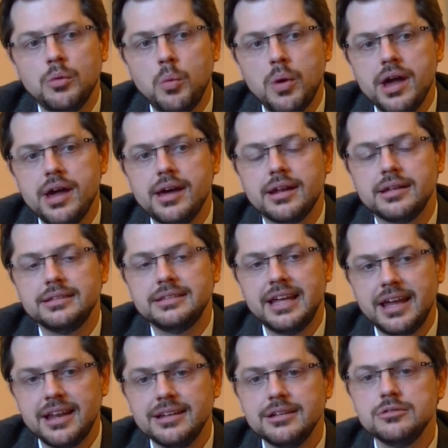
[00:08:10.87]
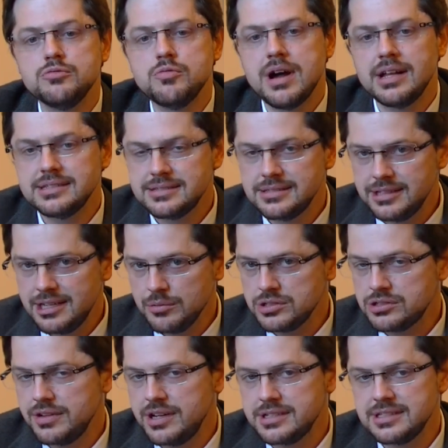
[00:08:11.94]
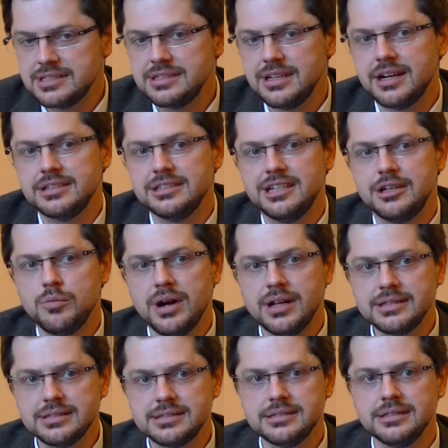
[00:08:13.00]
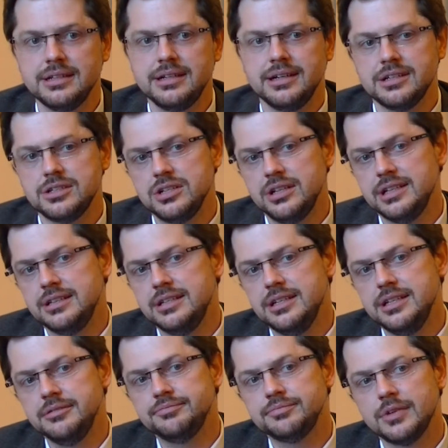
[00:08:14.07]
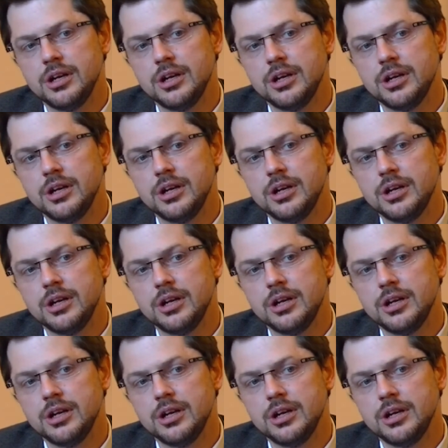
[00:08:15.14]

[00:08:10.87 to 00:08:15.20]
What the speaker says: where then once the demonstration started and once actually the